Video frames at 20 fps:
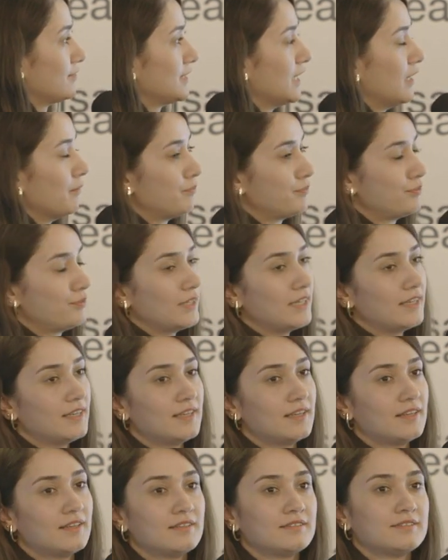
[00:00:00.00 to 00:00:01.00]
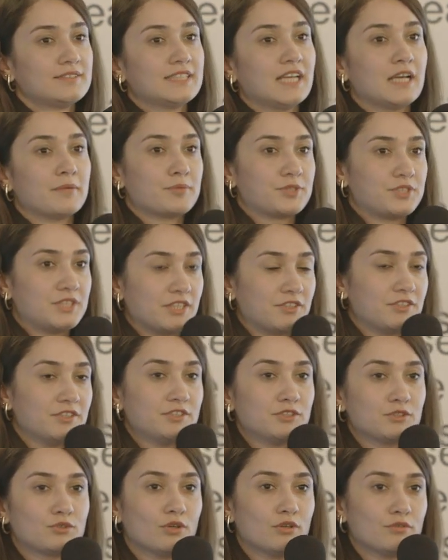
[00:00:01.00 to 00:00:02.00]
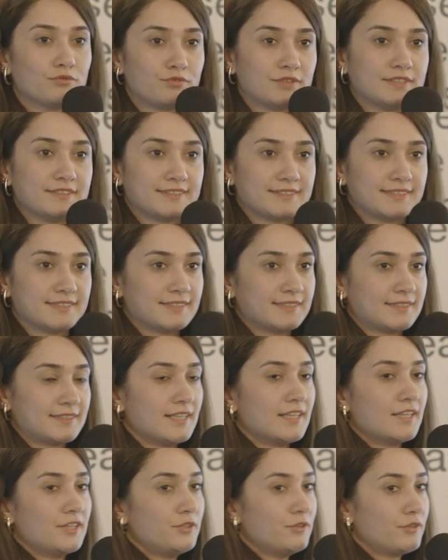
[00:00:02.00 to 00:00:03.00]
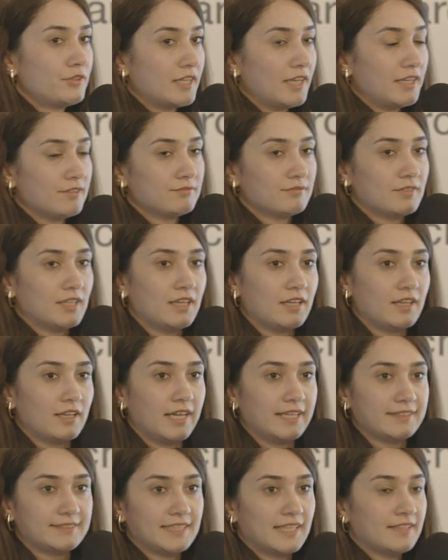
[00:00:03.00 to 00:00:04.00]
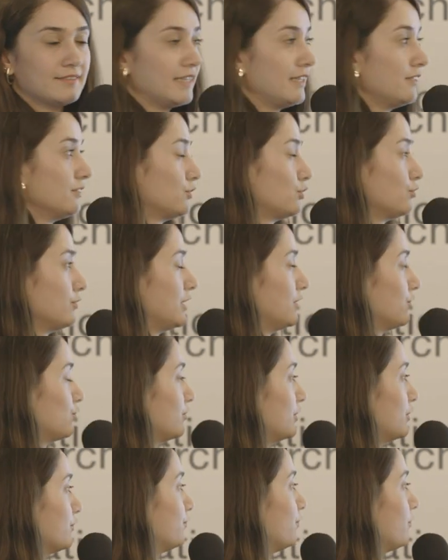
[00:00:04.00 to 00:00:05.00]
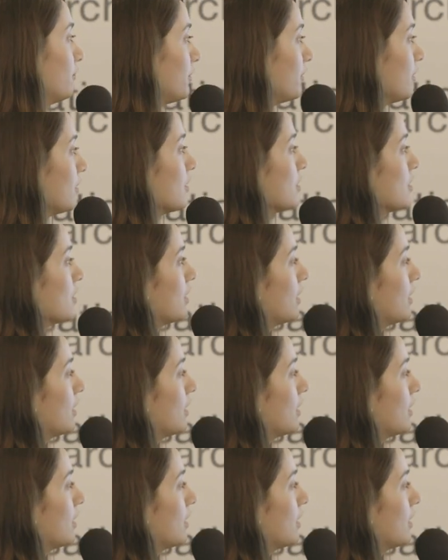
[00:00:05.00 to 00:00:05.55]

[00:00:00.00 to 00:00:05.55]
top cybersecurity conferences you can attend in 2024.